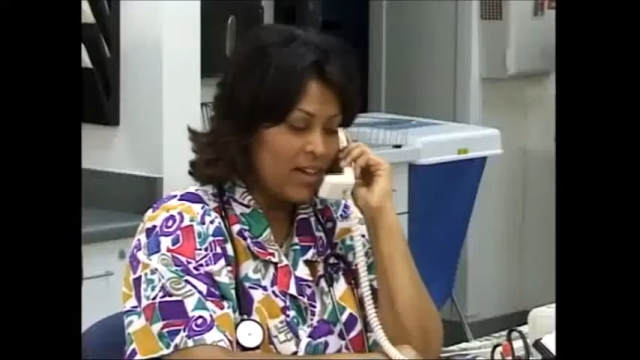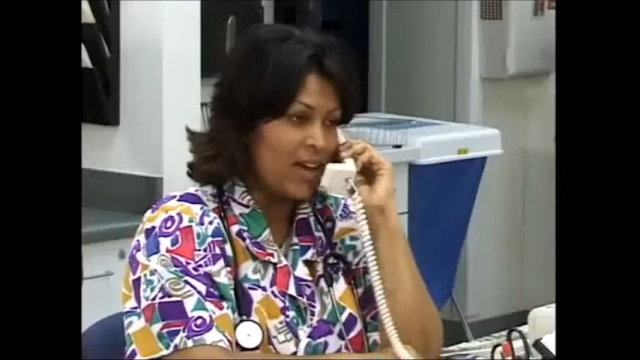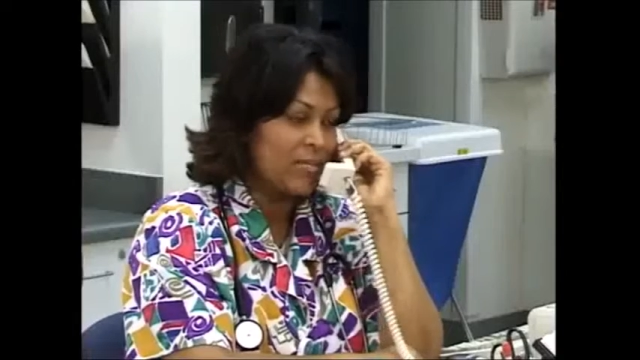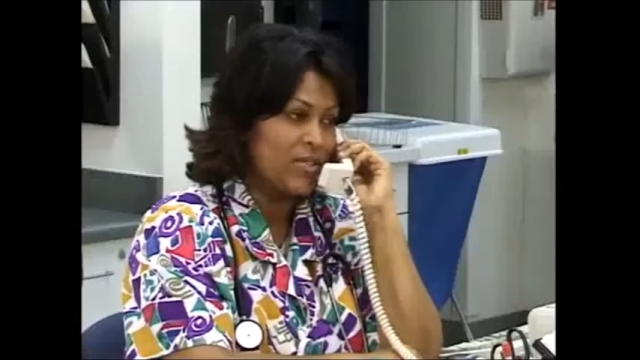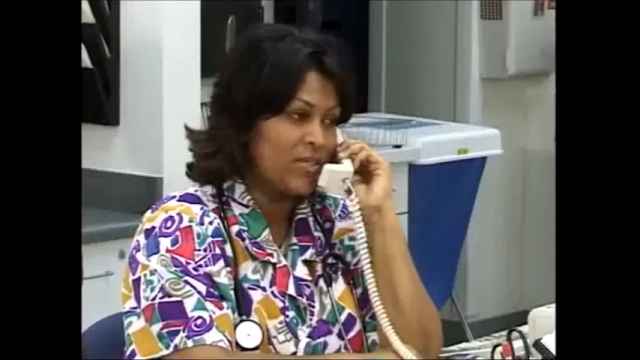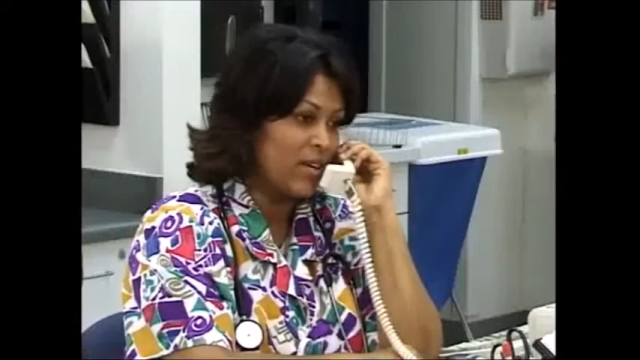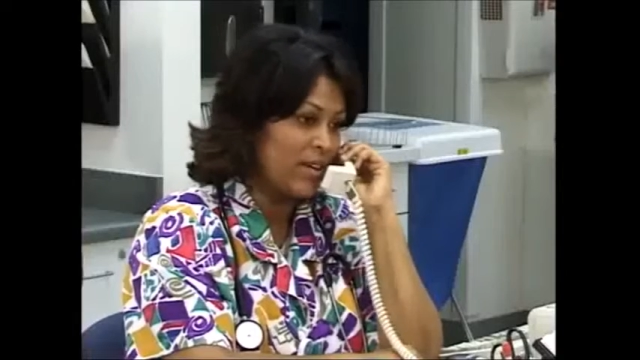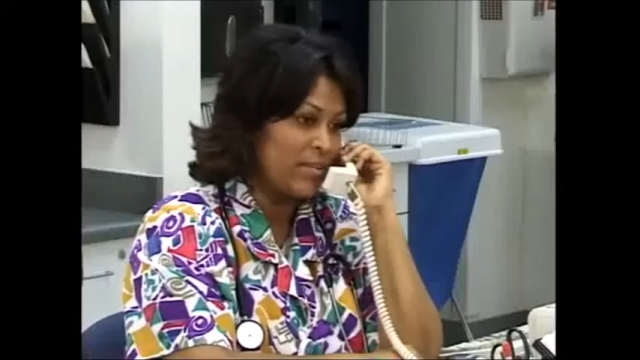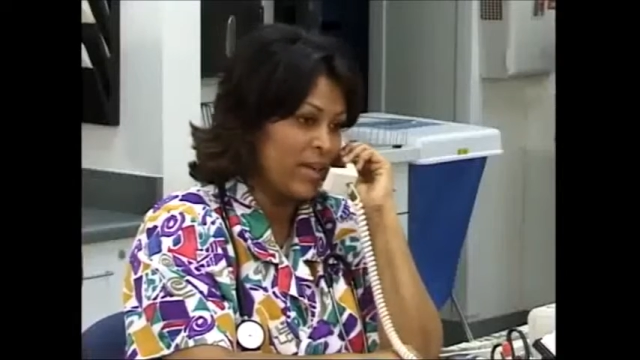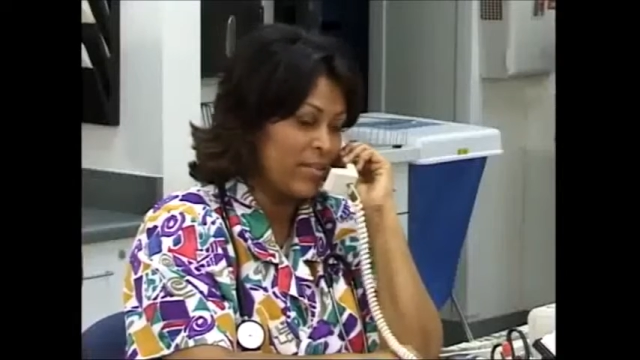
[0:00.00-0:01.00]
I'm sorry,
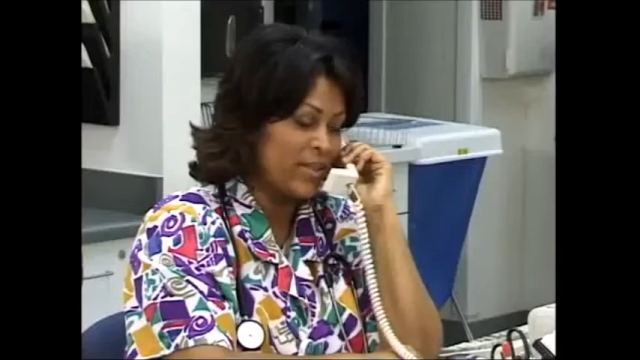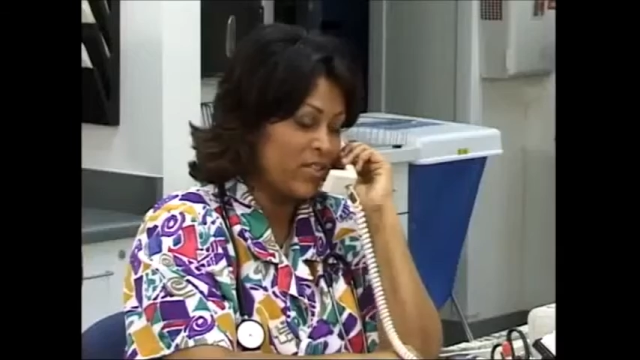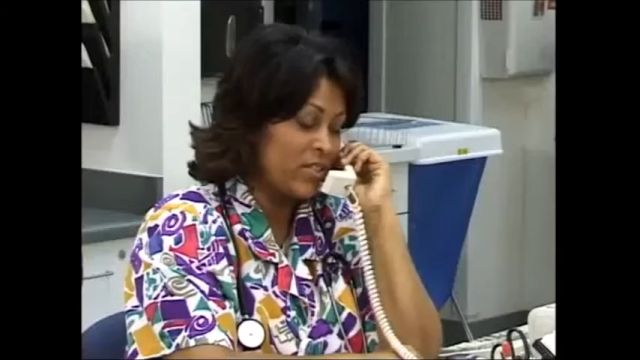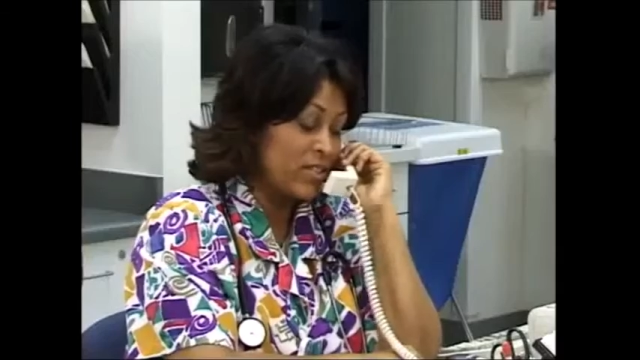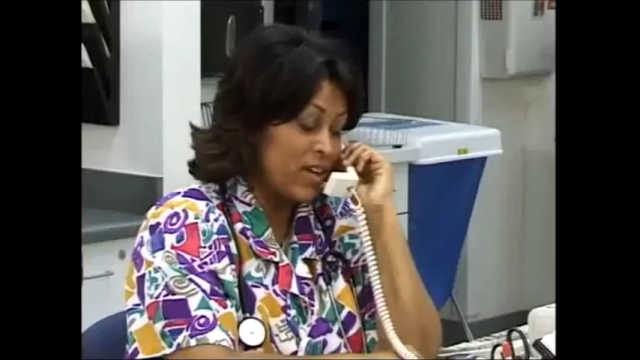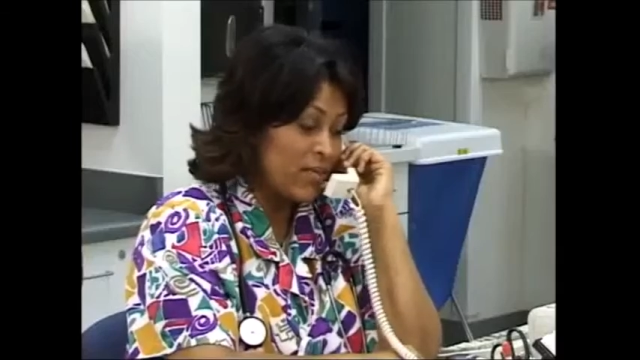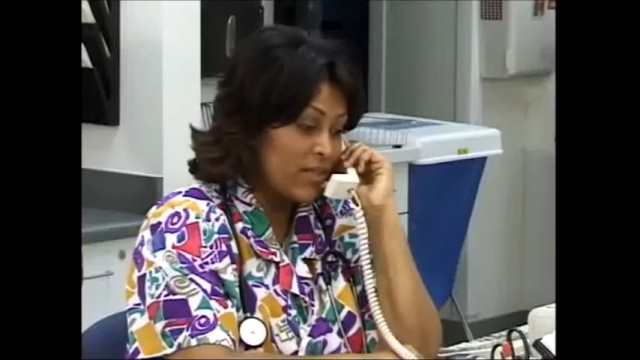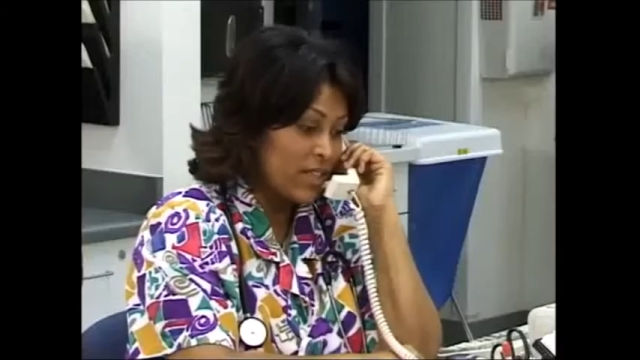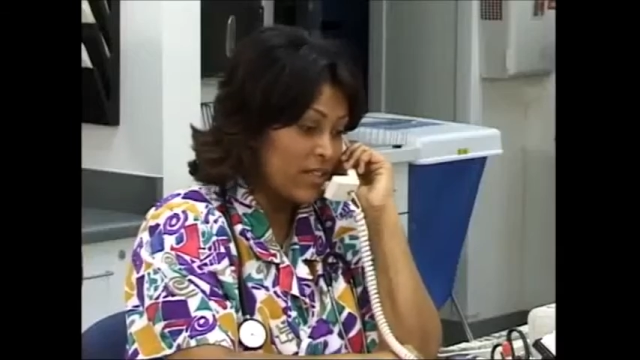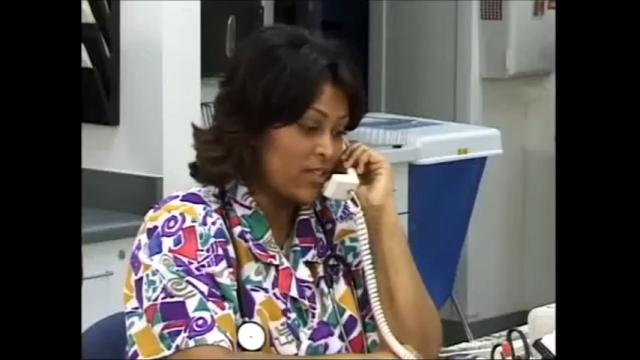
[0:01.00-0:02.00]
ma'am, it's just
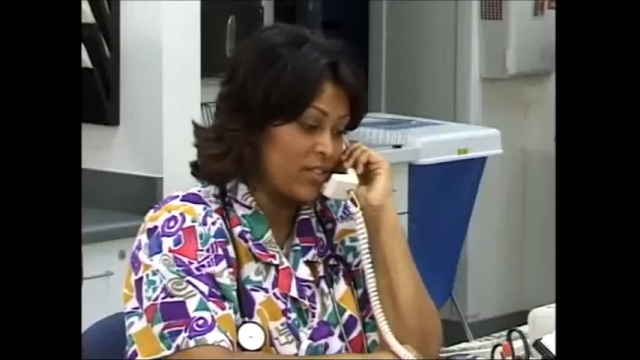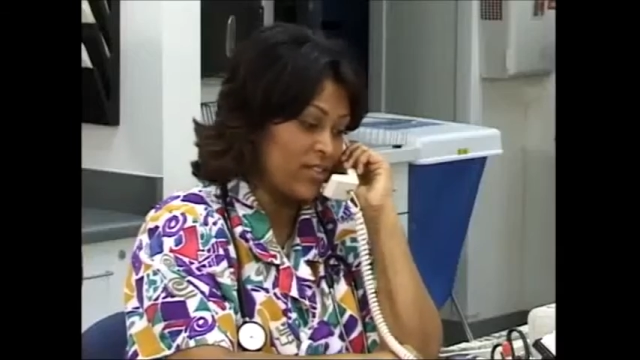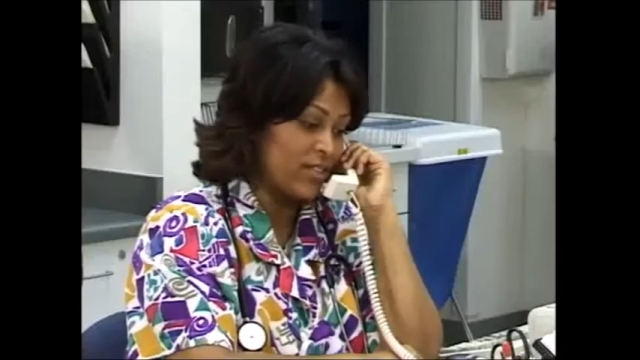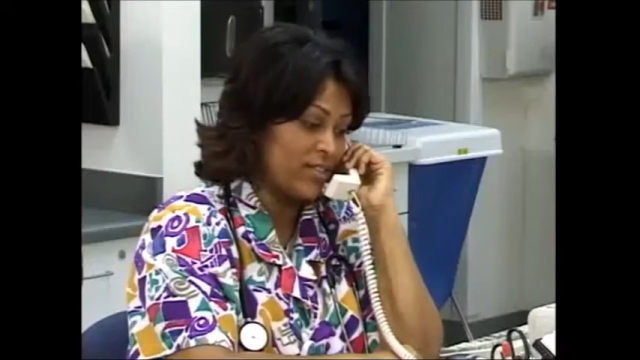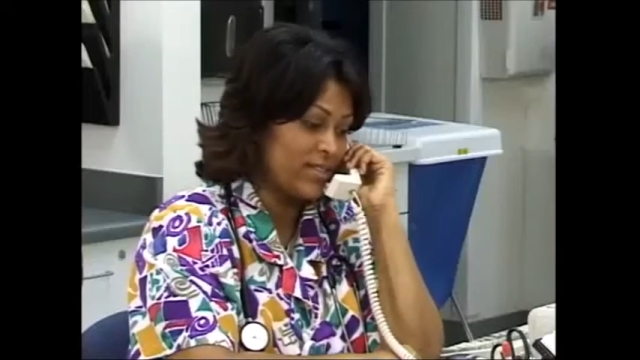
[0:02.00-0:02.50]
confidential.